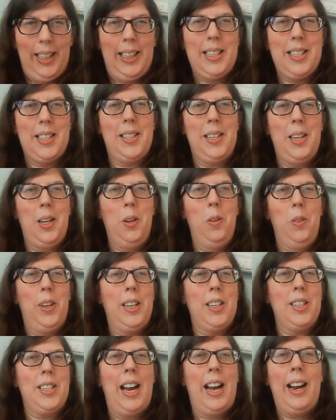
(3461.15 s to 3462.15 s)
And so the
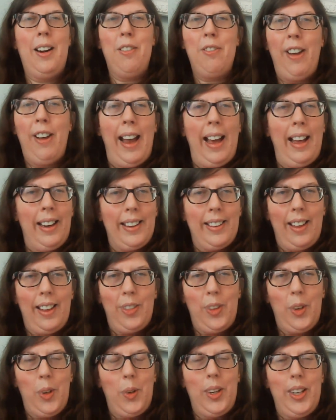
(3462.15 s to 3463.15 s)
entire valley that
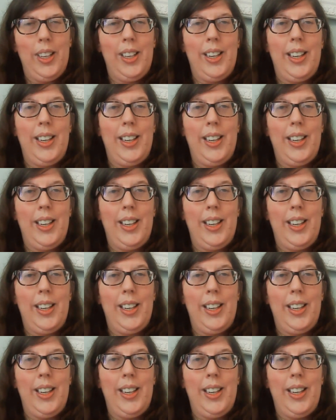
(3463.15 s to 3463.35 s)
they're in